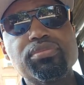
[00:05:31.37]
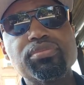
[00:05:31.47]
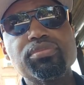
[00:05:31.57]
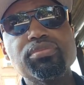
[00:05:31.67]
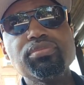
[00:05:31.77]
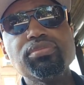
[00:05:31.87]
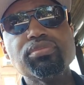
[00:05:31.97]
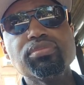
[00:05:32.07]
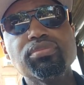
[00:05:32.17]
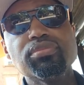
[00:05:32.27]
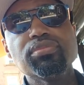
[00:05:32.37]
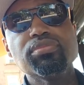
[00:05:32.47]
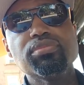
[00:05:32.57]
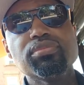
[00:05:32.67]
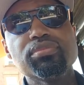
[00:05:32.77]

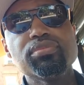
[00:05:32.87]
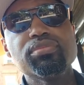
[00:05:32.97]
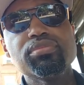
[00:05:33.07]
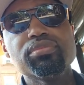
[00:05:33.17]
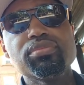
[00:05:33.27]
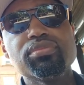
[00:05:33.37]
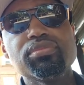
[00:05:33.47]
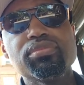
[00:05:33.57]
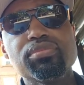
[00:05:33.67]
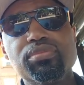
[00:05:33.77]
(not speaking)